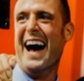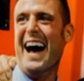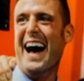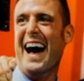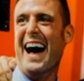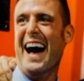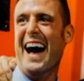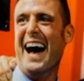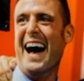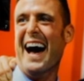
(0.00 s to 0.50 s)

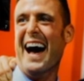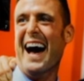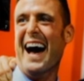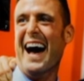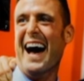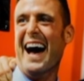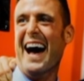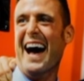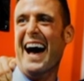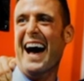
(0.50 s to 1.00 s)

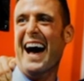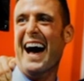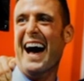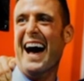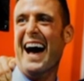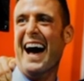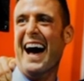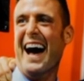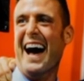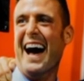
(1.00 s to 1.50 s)

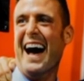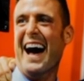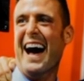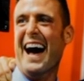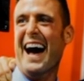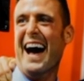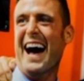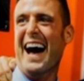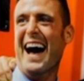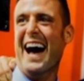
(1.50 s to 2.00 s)

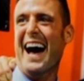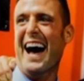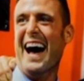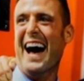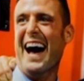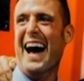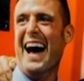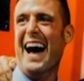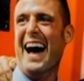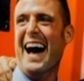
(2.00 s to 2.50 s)

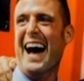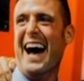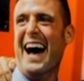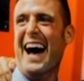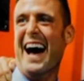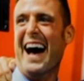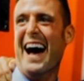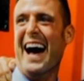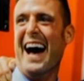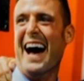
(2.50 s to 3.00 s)

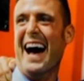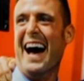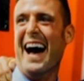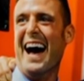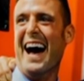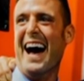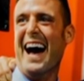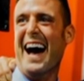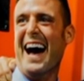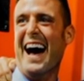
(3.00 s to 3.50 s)

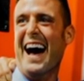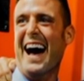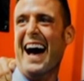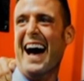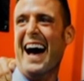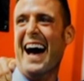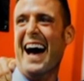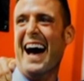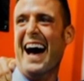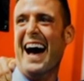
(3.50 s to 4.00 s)

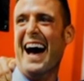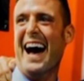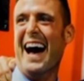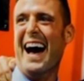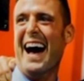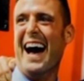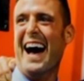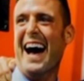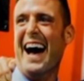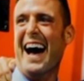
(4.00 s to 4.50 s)

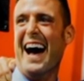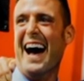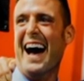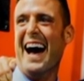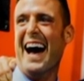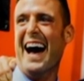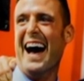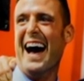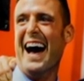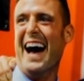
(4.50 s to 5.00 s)

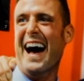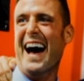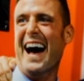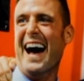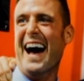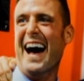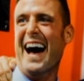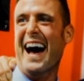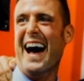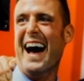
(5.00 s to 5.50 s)

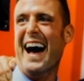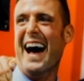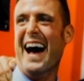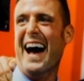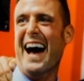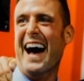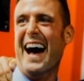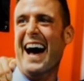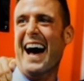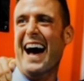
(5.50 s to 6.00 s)

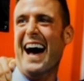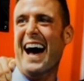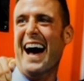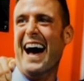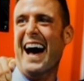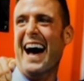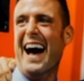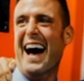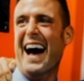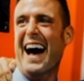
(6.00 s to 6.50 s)

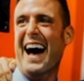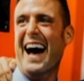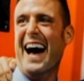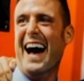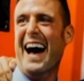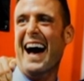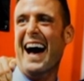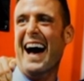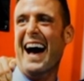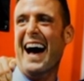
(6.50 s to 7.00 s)

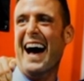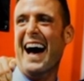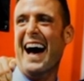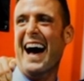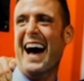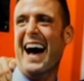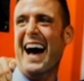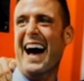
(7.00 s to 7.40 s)
[no speech]